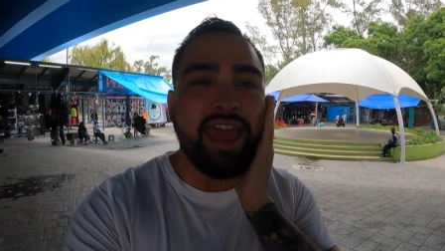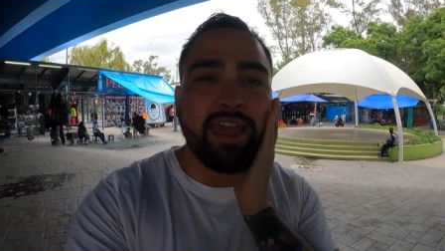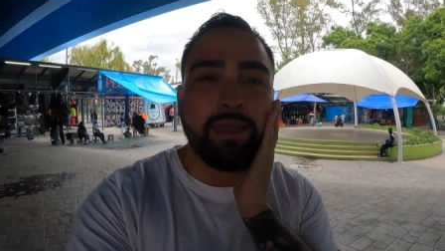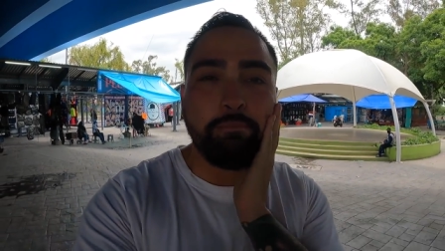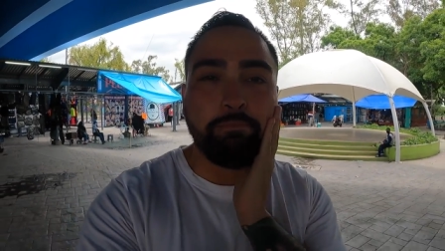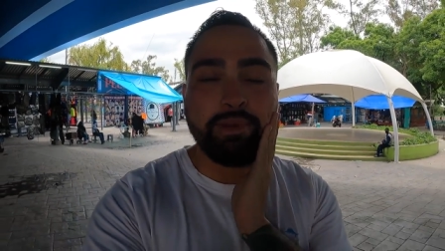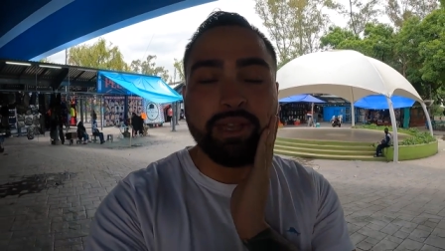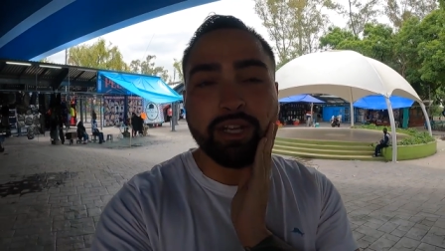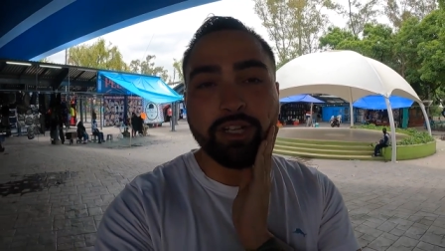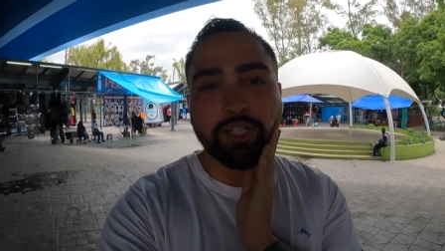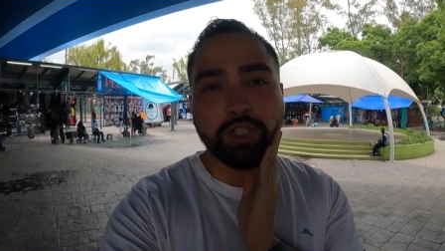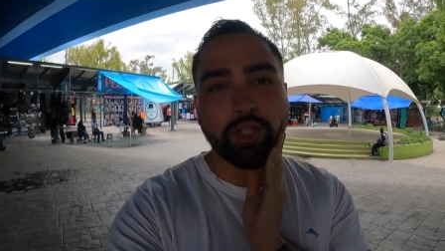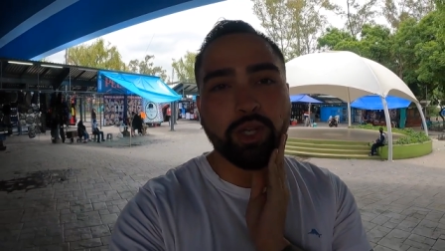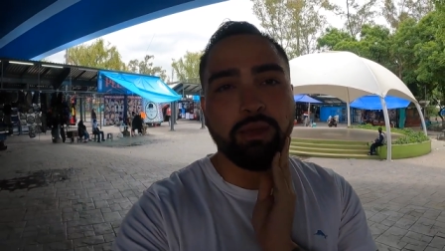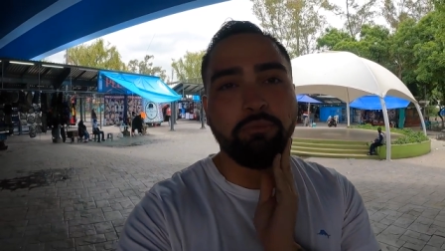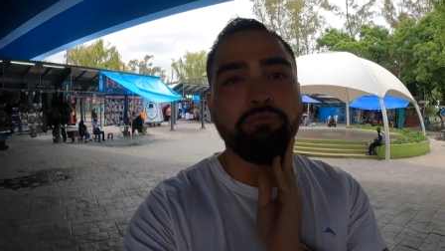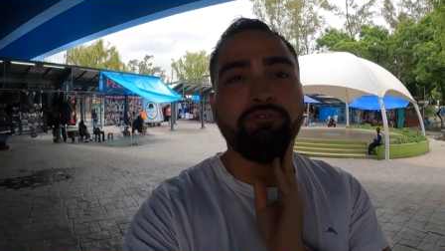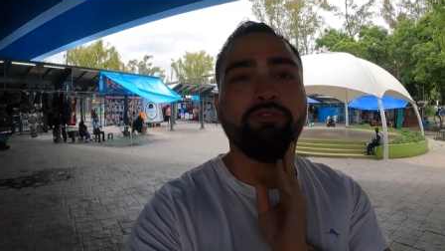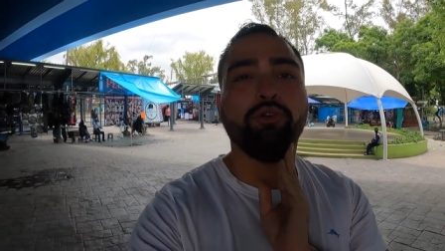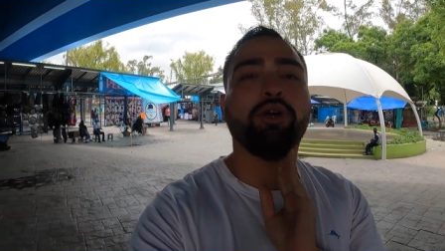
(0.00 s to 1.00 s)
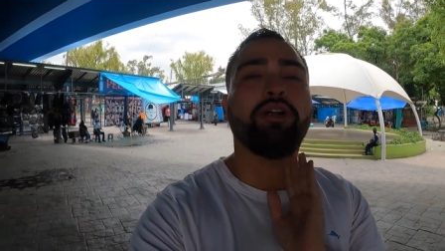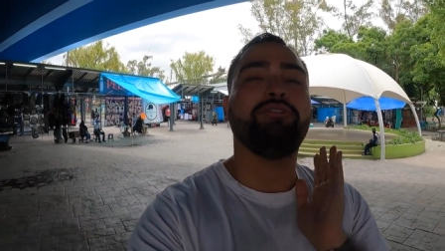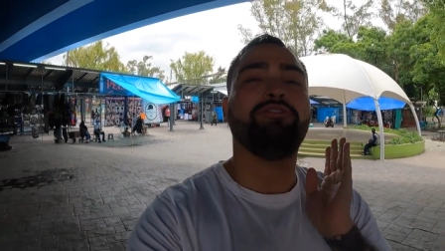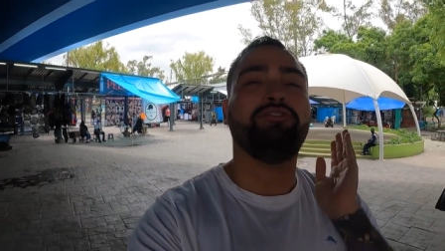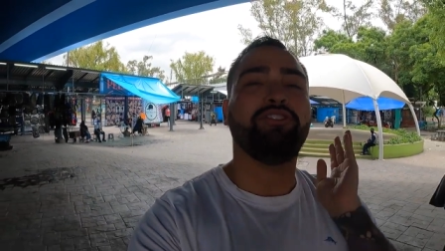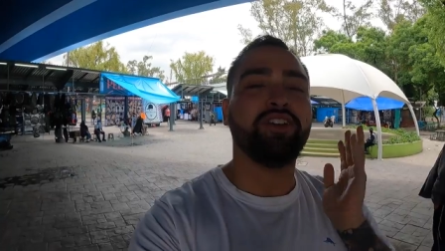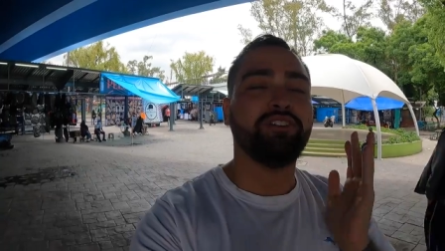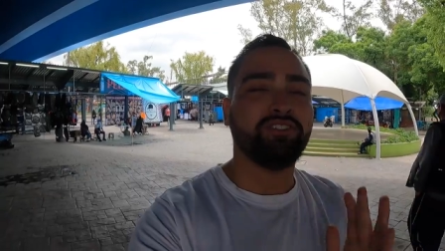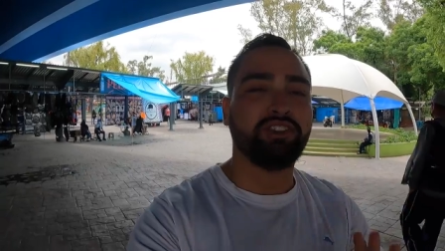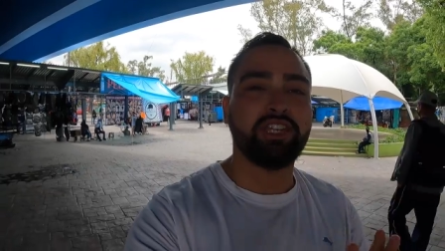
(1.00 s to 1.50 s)
A beard trim for
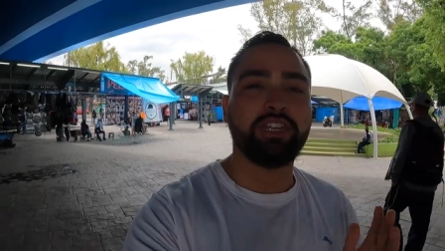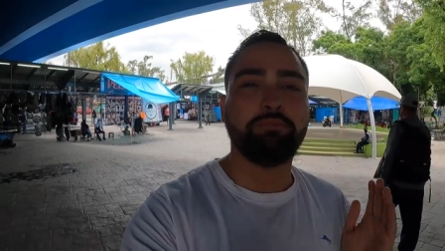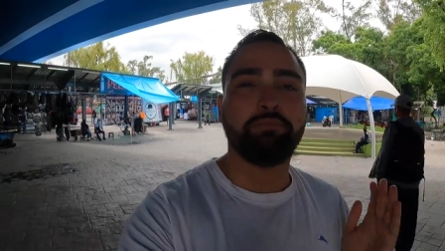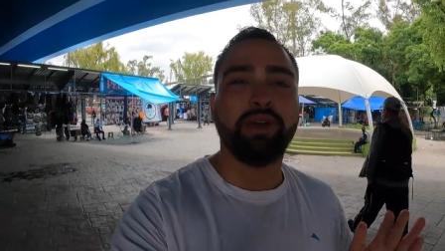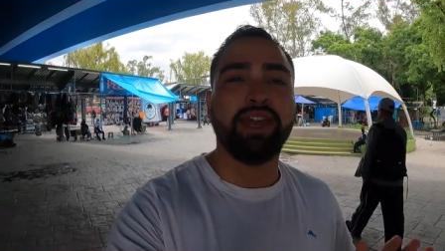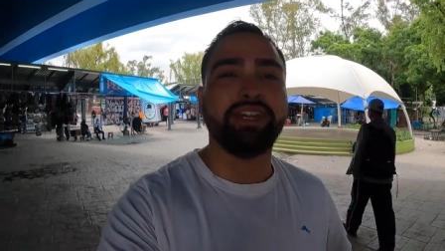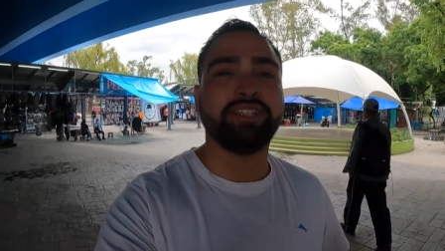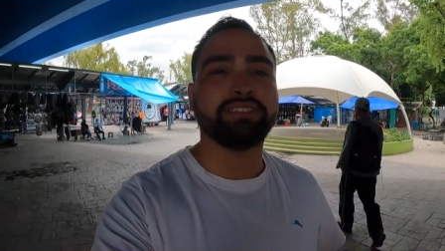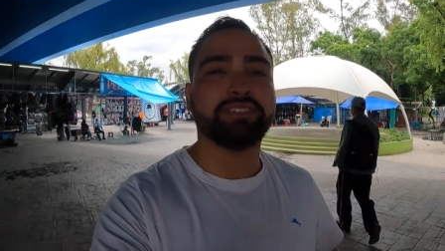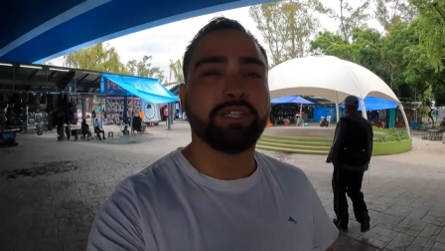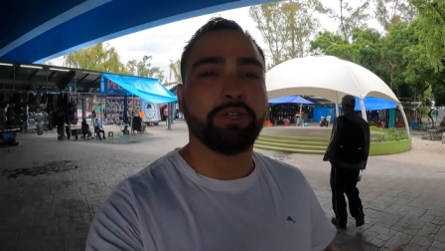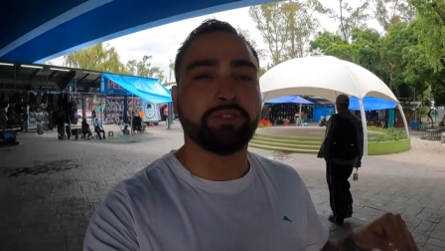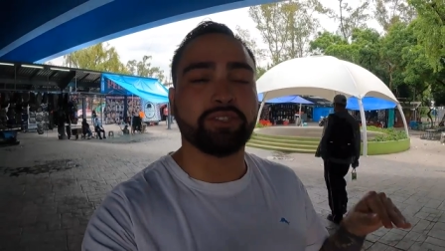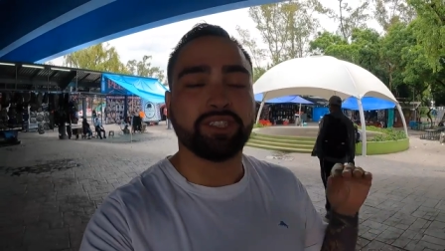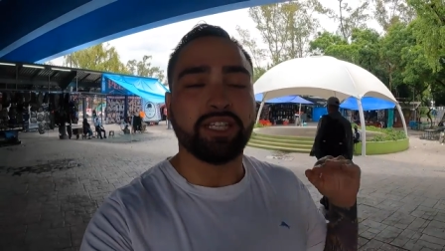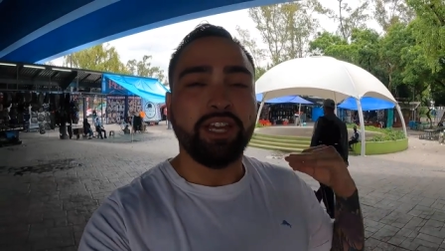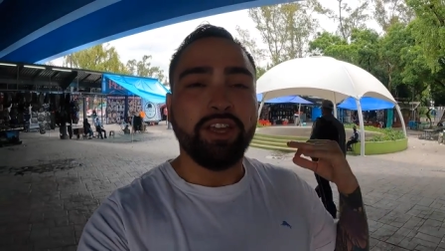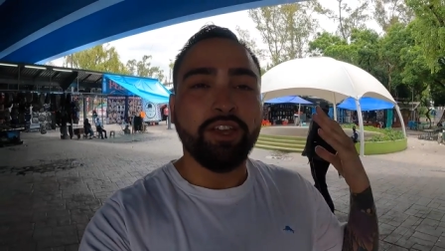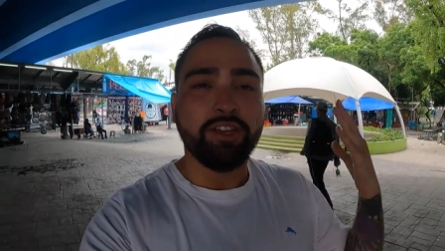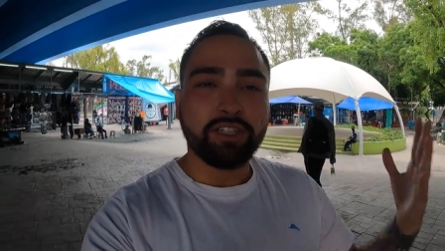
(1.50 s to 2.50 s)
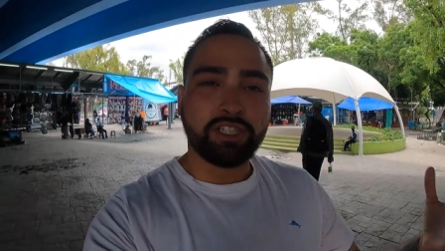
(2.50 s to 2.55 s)
50 pesos,